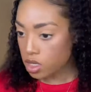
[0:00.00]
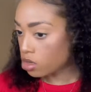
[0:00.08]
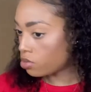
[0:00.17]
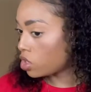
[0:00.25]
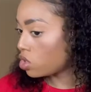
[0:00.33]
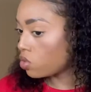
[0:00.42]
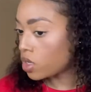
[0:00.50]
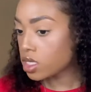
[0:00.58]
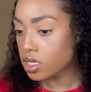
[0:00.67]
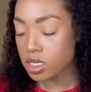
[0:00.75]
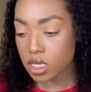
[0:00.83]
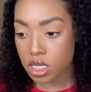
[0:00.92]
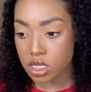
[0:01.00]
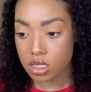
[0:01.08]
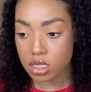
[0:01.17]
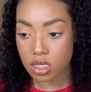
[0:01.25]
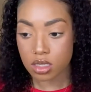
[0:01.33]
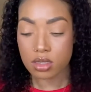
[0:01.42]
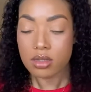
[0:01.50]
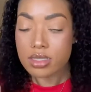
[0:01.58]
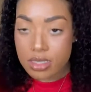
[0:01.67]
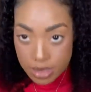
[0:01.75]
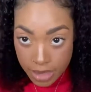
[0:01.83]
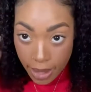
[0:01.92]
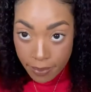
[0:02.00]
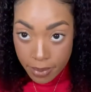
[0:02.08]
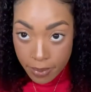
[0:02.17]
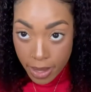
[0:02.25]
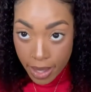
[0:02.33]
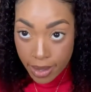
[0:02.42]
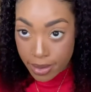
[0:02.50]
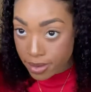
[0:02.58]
It'll be quick and easy. Snap it back.